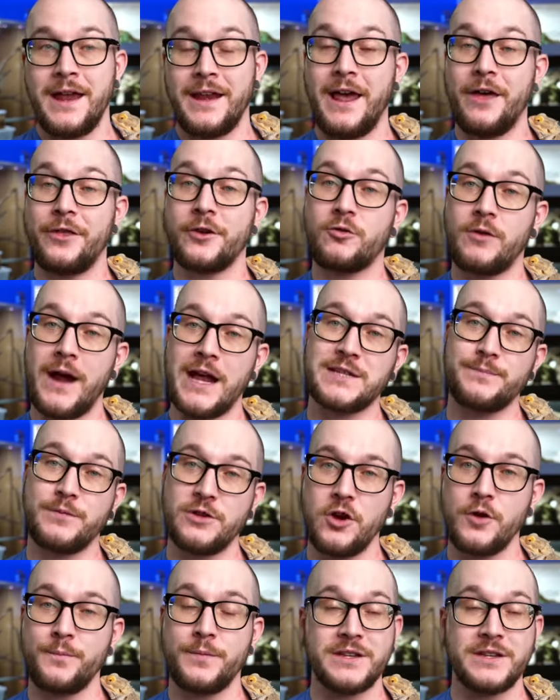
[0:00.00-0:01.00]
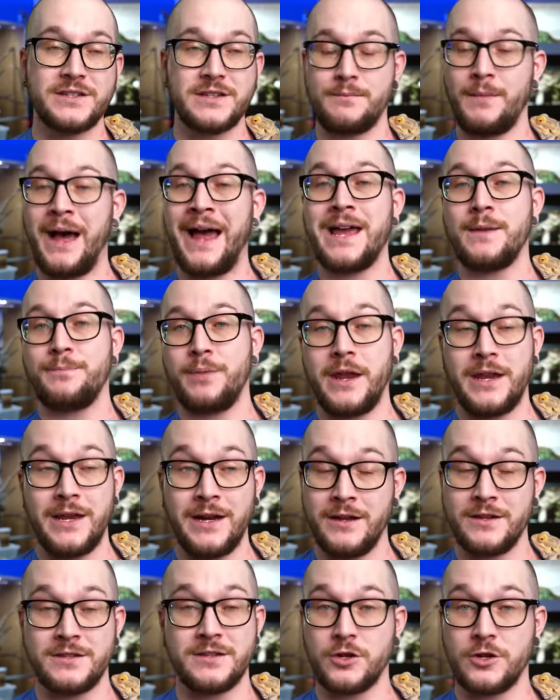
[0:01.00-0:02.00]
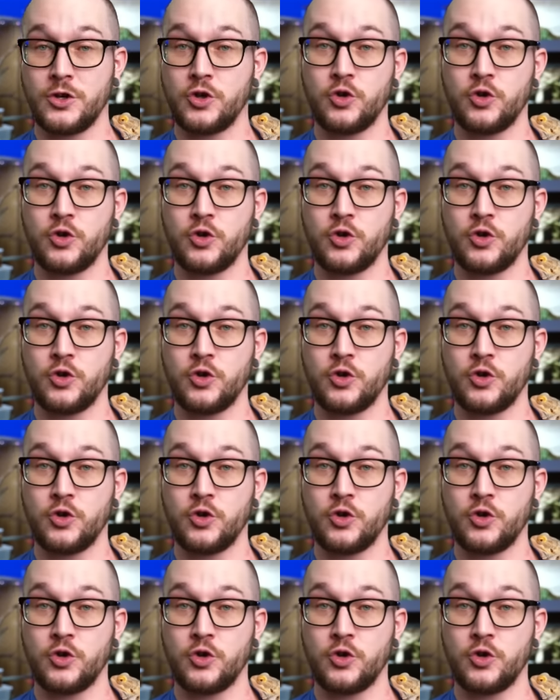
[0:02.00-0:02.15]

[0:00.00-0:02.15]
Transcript: Now the craspedopus, in my opinion, is the